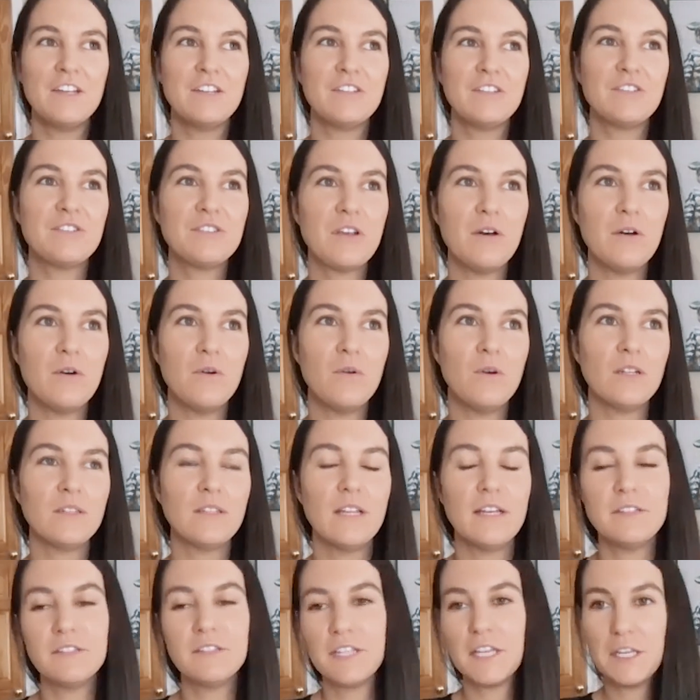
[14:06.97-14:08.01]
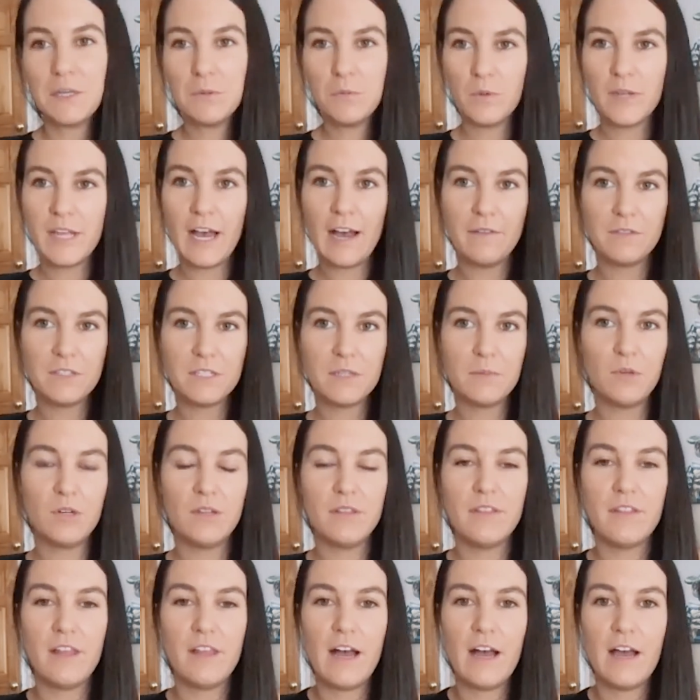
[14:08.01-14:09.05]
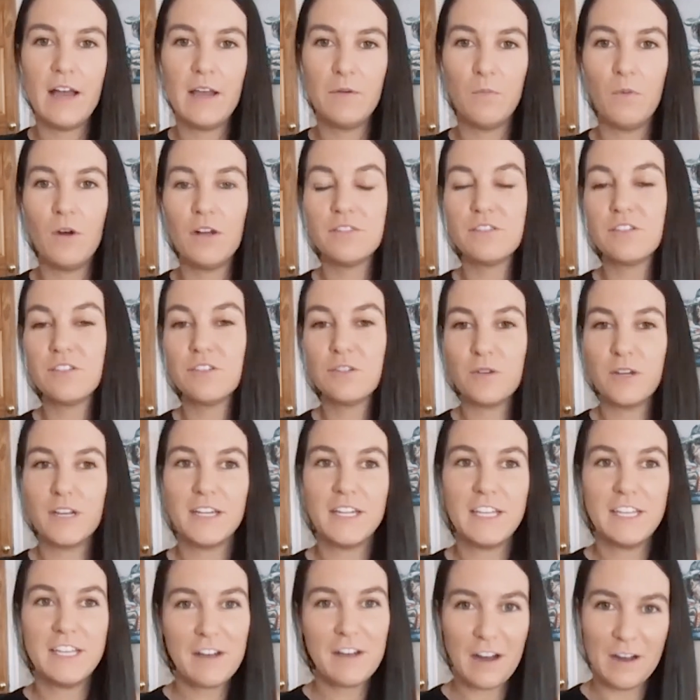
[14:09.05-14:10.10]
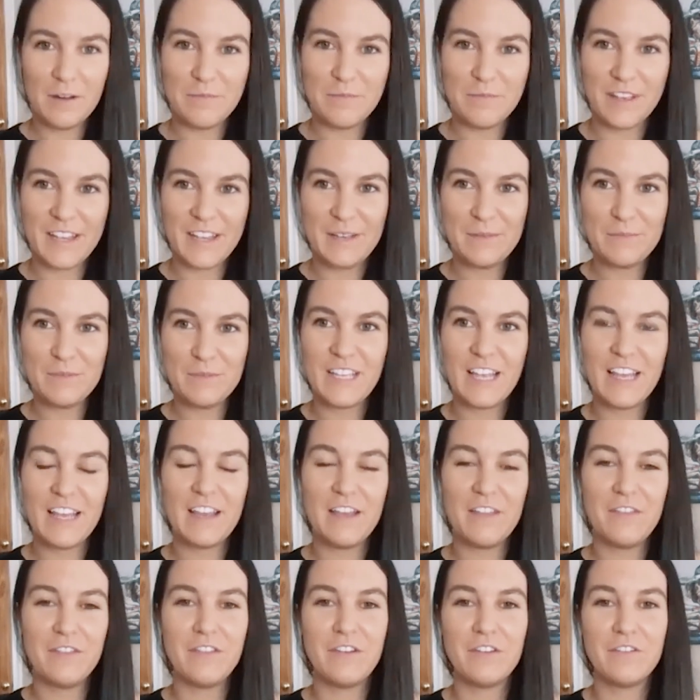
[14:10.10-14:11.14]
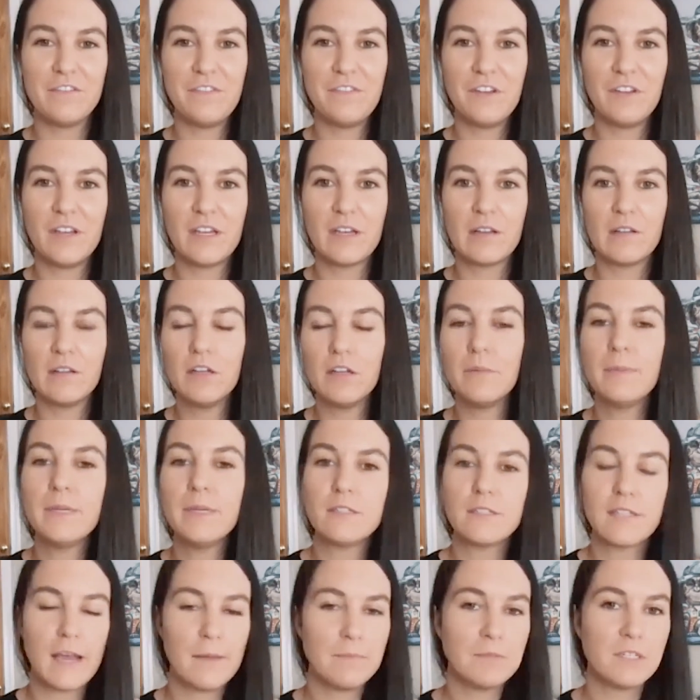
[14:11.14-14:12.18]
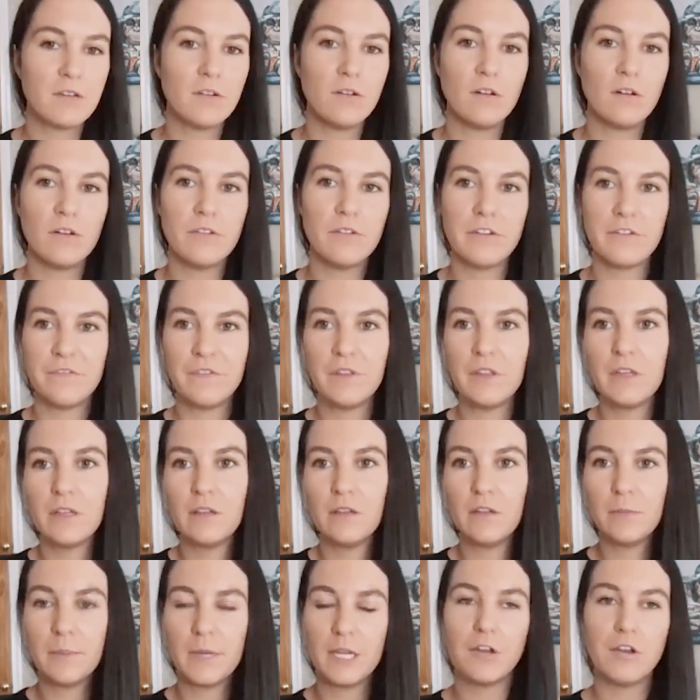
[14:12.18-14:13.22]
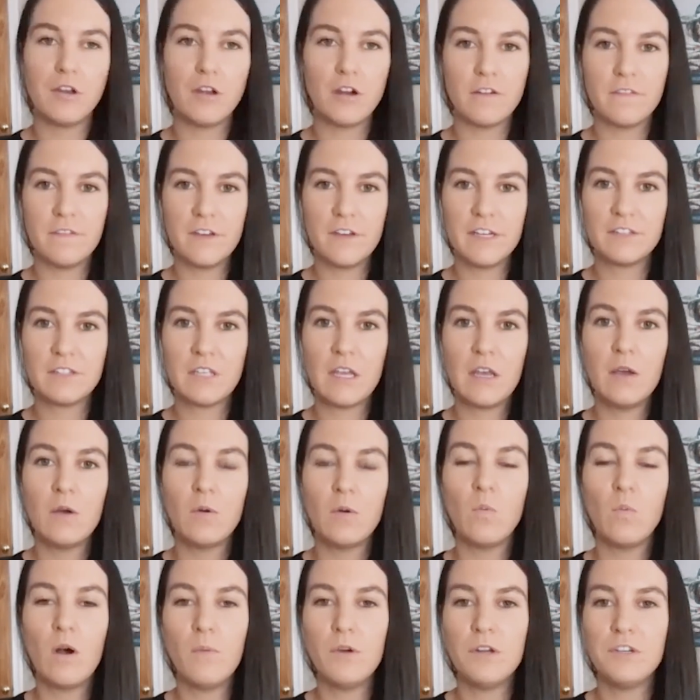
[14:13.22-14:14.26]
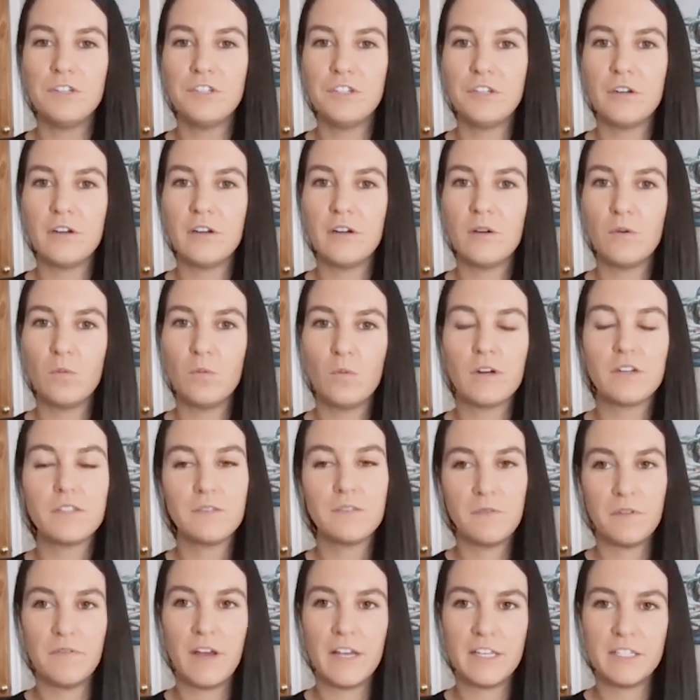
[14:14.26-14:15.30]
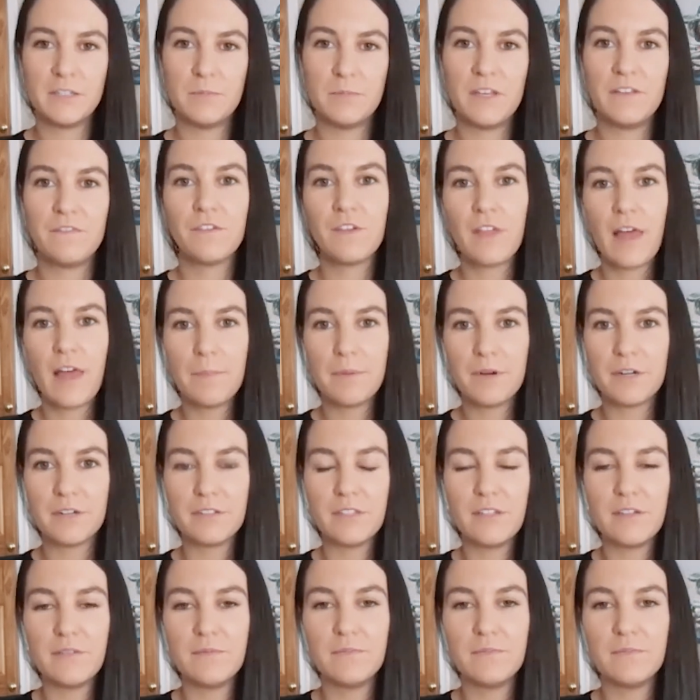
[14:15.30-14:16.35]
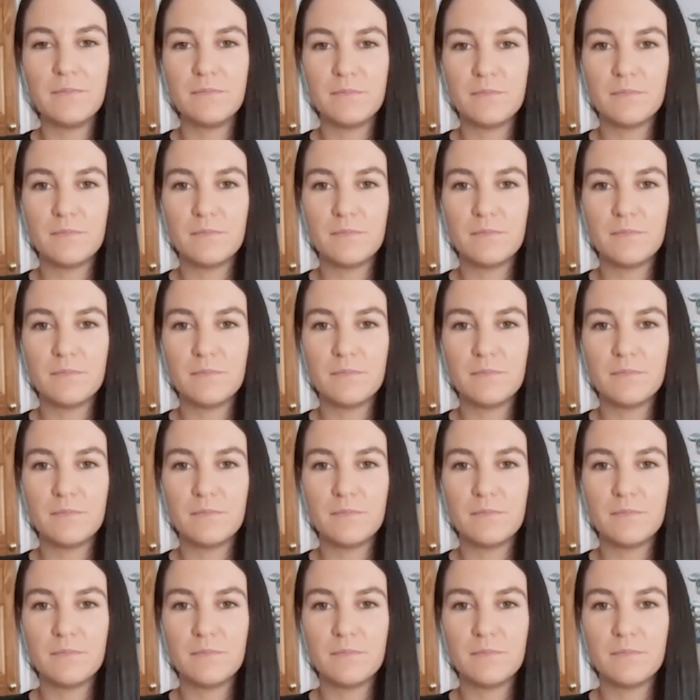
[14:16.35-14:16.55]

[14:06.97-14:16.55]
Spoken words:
So let's say we have someone that wants to join eCom Babes and they're feeling a little bit skeptical, they're feeling a little bit nervous. What would your words of advice be for that person?